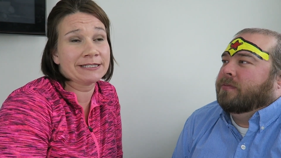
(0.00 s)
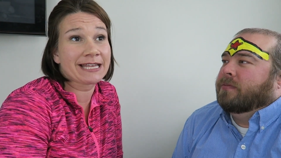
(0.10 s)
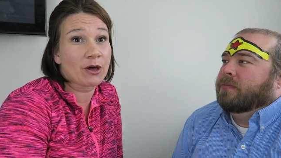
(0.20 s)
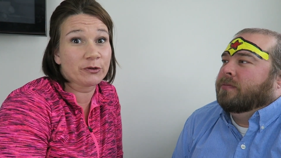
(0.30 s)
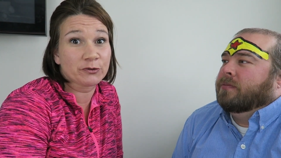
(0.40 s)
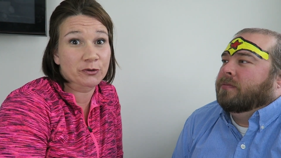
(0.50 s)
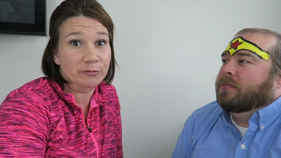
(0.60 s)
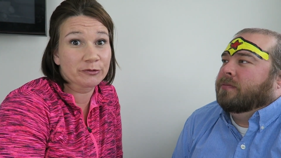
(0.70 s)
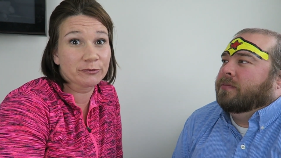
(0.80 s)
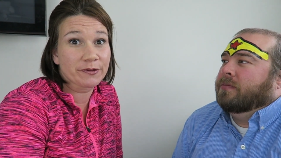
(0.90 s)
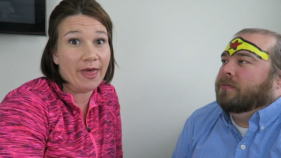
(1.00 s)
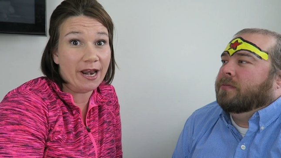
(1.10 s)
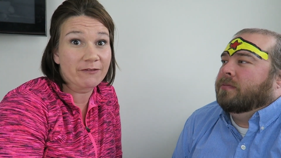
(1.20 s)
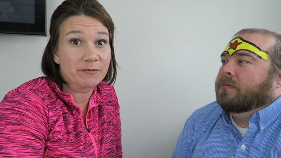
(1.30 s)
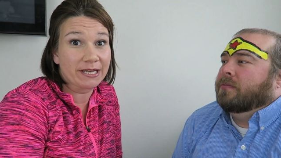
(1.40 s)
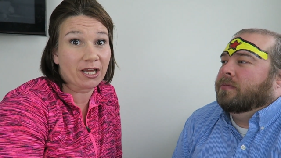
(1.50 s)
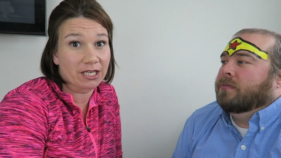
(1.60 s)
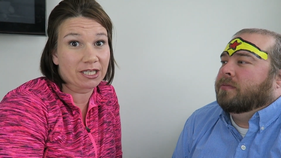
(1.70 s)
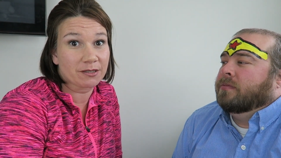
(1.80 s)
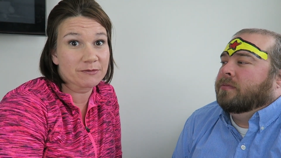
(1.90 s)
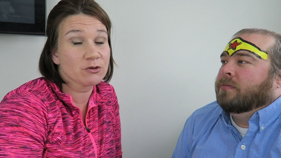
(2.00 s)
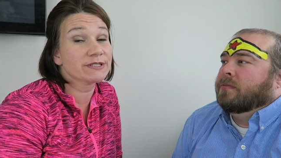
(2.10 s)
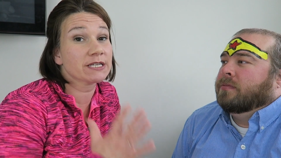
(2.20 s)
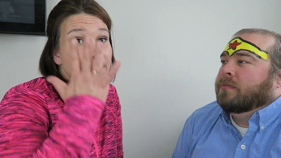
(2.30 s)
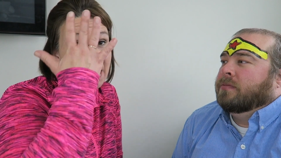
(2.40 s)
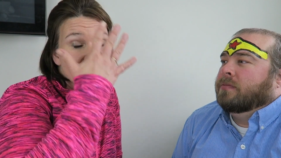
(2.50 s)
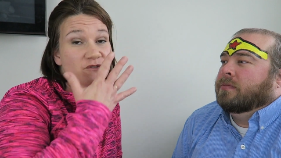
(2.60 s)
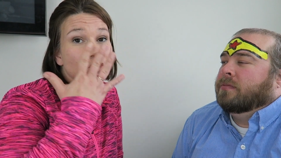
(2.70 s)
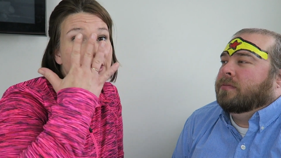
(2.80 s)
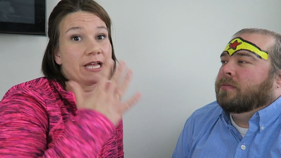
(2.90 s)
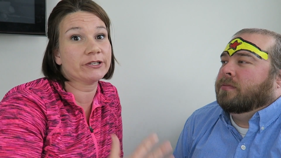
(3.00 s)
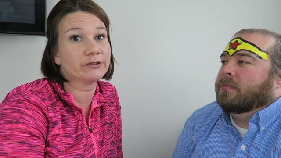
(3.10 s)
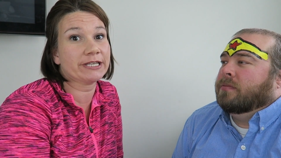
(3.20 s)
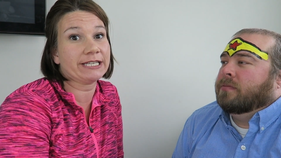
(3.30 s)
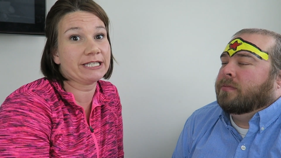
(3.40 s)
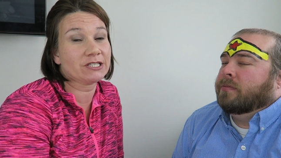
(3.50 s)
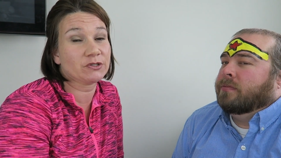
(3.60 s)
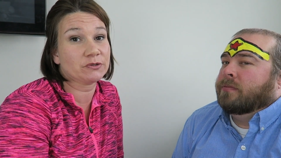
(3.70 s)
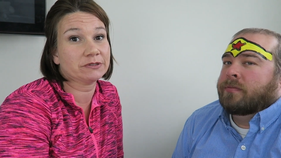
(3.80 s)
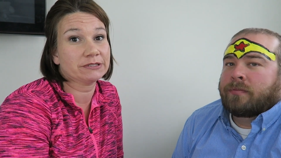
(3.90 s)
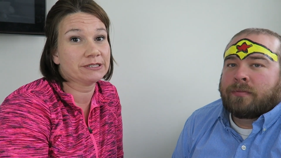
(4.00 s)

Speaker 1: because how adorable would that have been on him? It was going to be a full Hello Kitty, too.